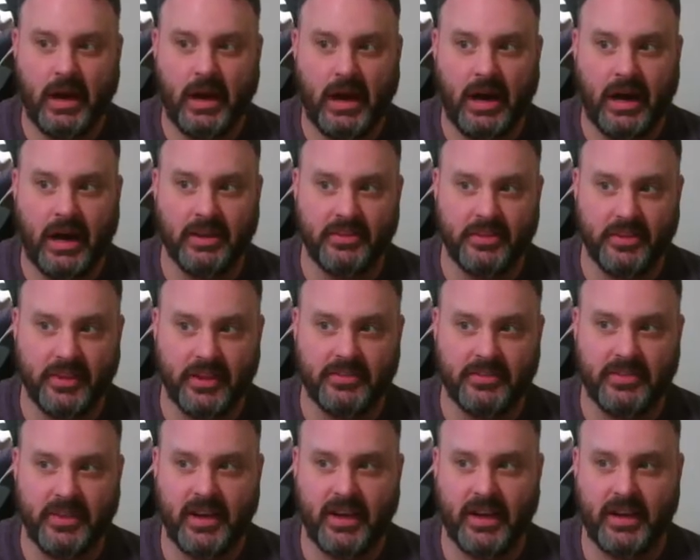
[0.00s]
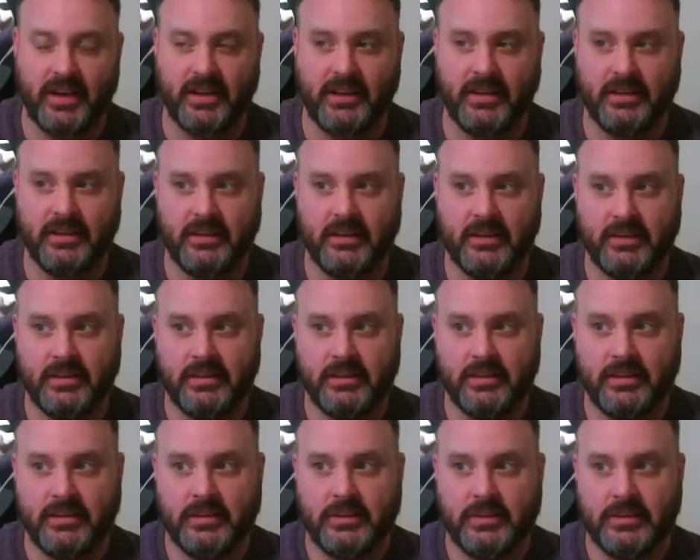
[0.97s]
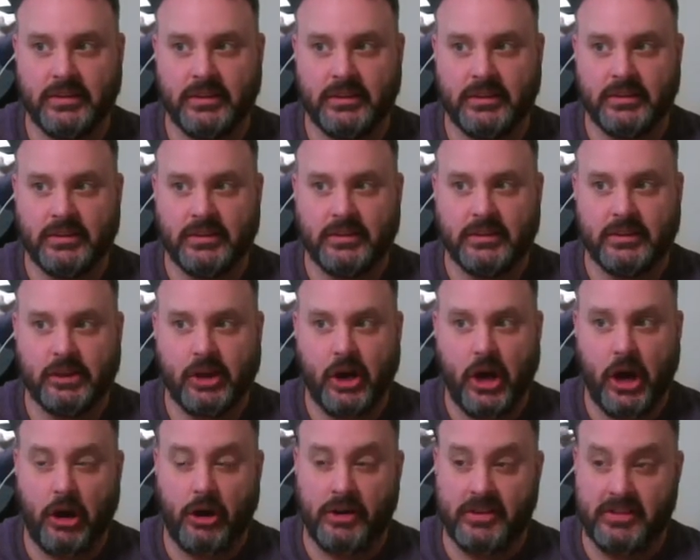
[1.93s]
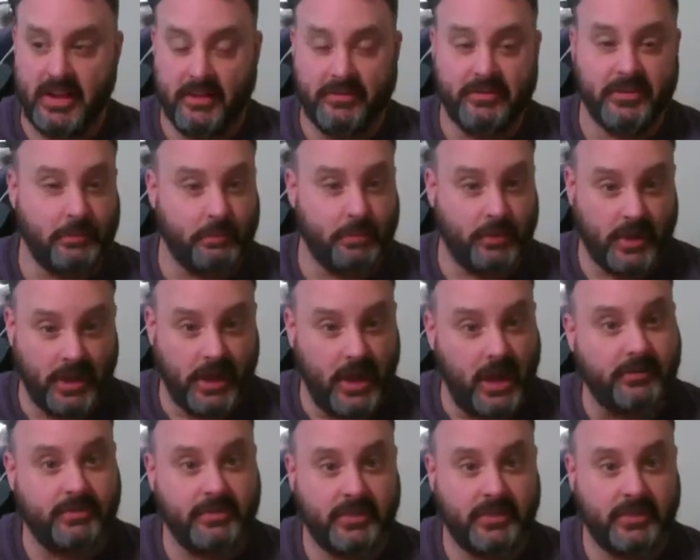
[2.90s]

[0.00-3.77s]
I think they are a definite playoff